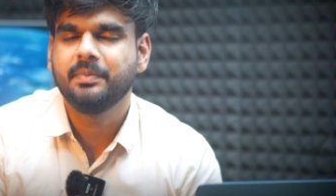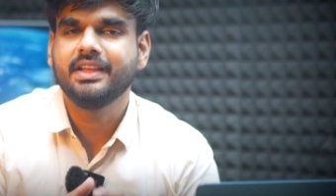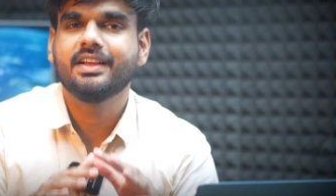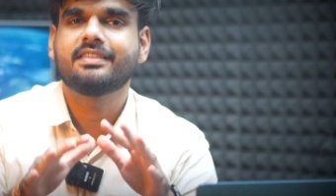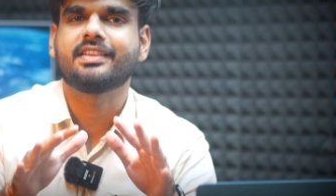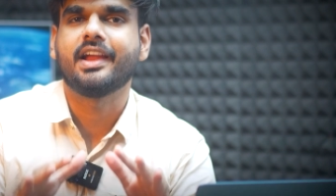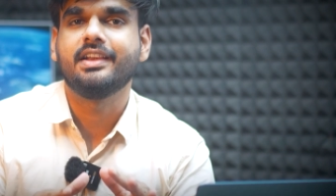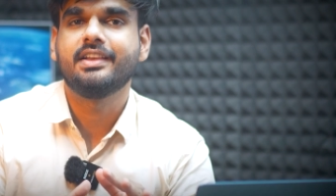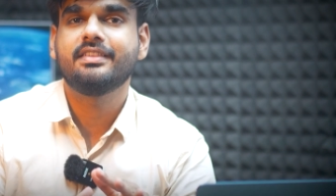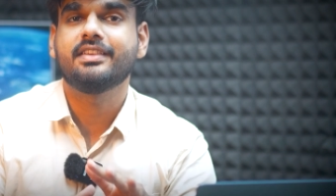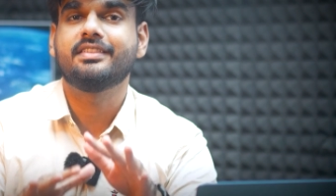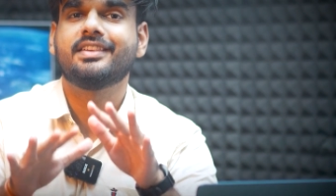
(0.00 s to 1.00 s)
being a
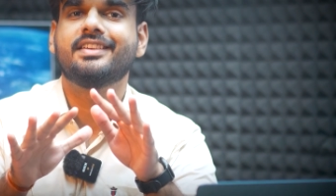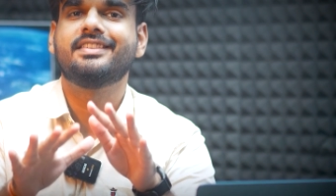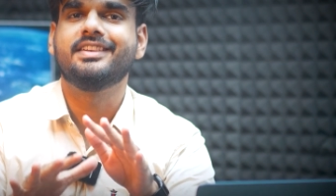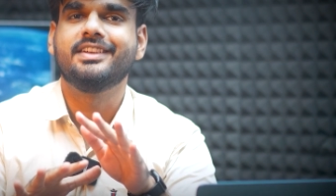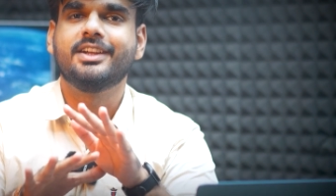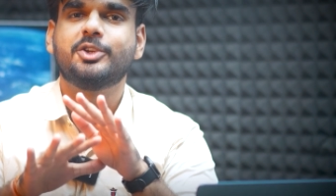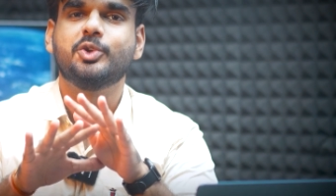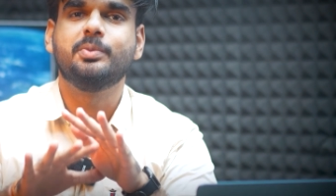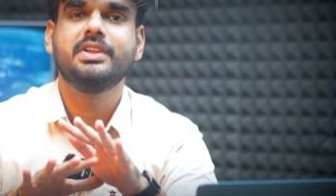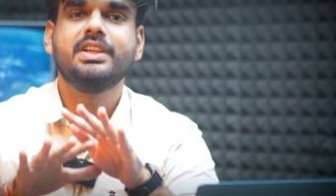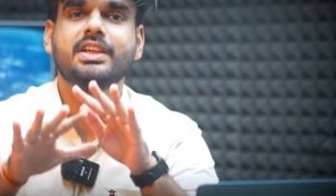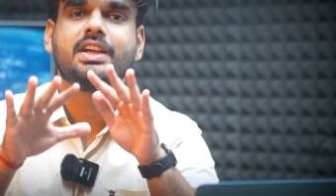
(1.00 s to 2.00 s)
scientist is considered to
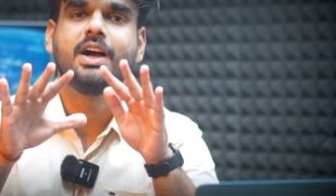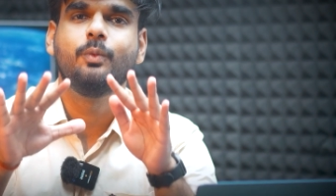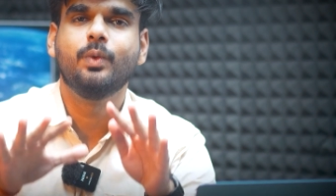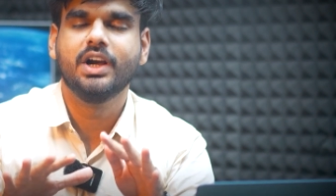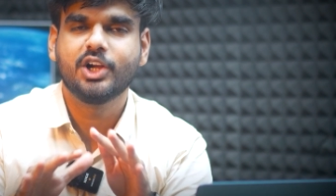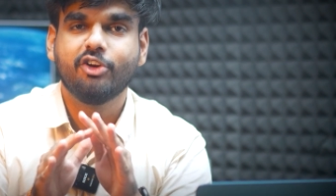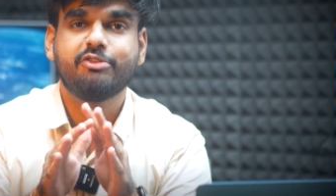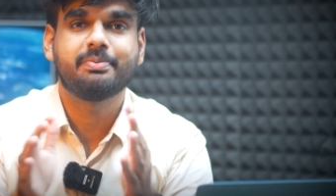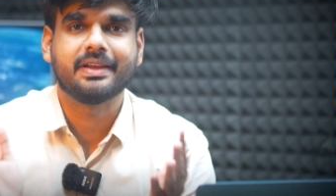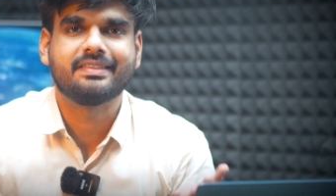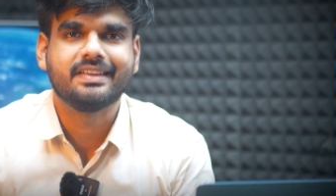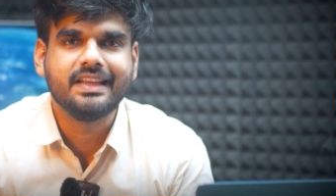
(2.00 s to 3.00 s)
be a work of
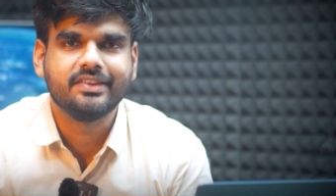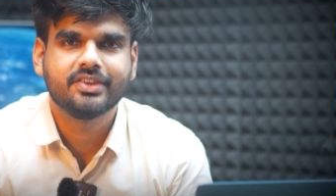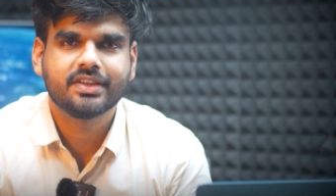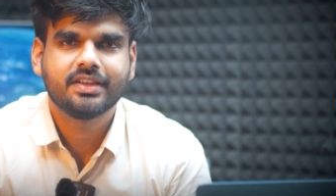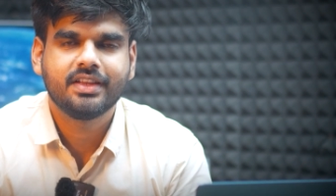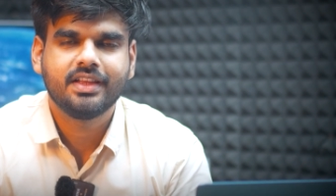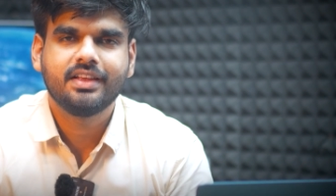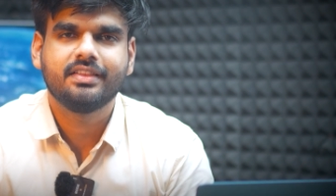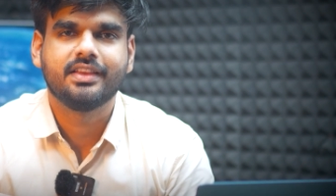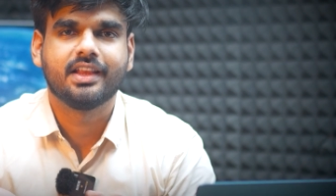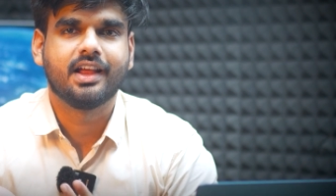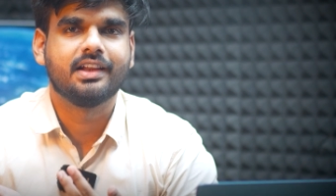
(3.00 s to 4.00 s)
prestige.
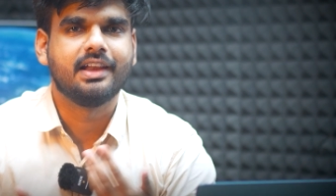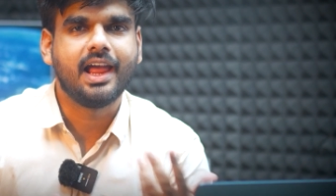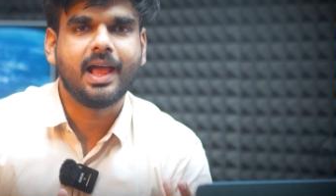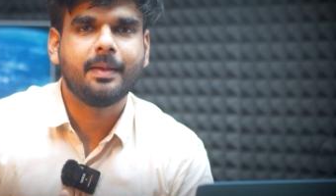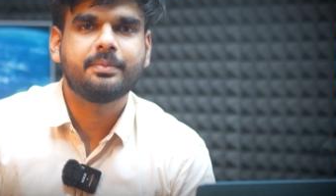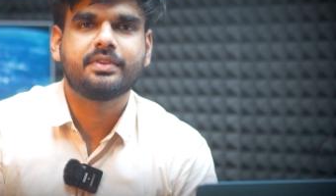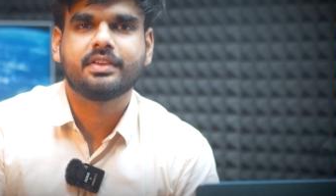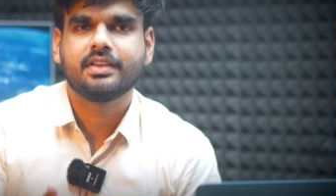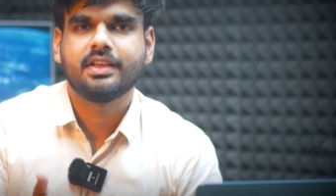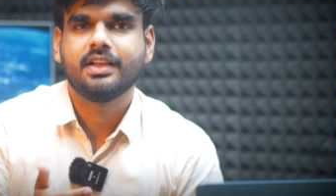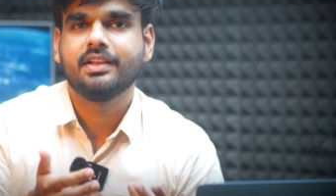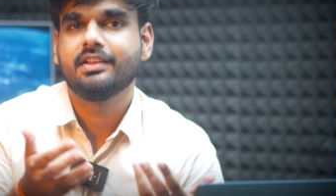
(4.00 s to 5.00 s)
There are labs,
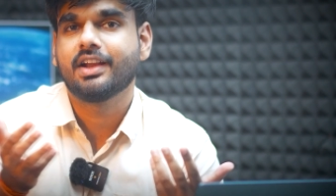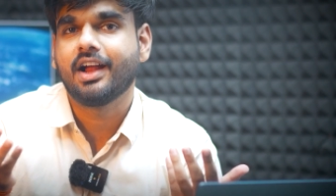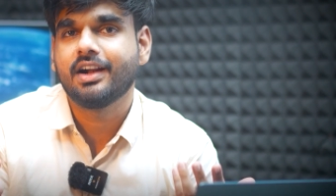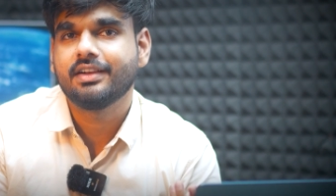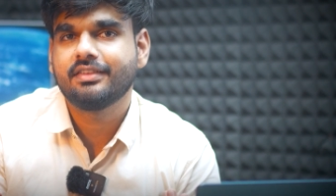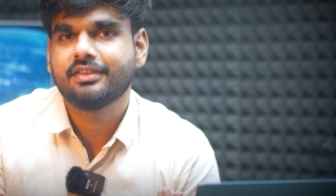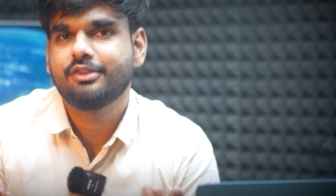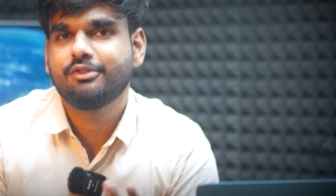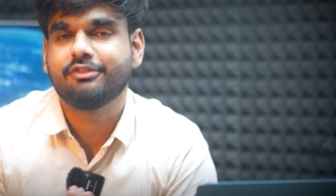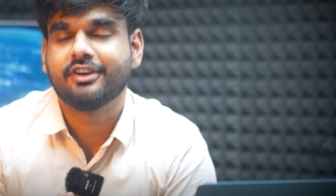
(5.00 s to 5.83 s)
grants,